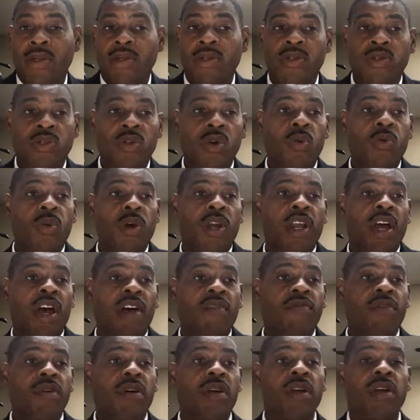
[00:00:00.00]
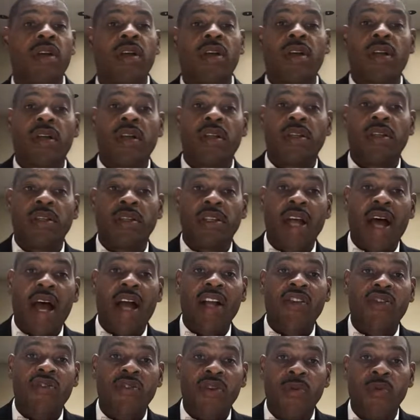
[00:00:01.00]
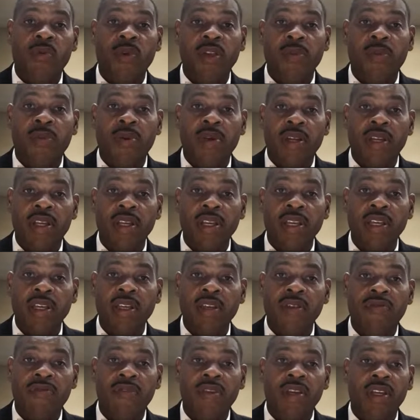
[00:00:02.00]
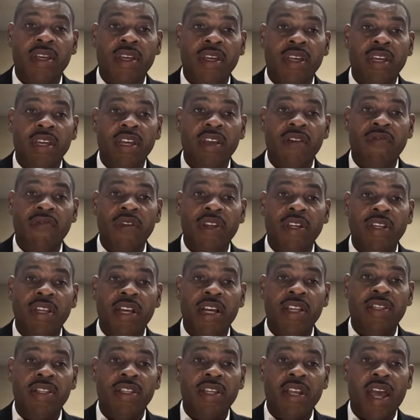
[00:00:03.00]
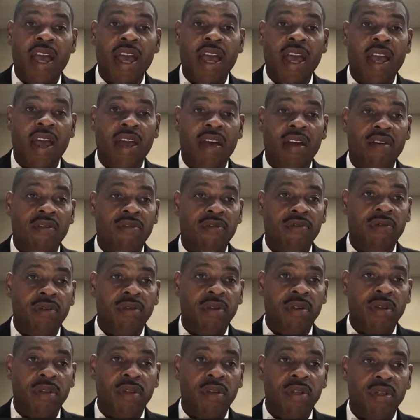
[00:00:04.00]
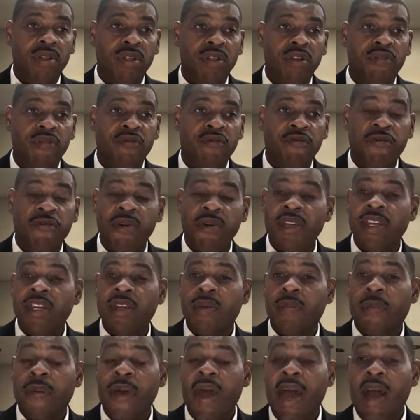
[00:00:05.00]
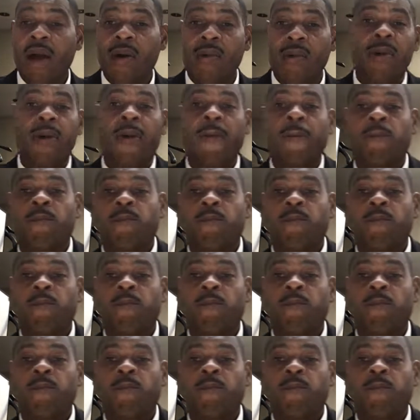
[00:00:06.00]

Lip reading: So whatever doctrine we believe, if it doesn't have the freeing power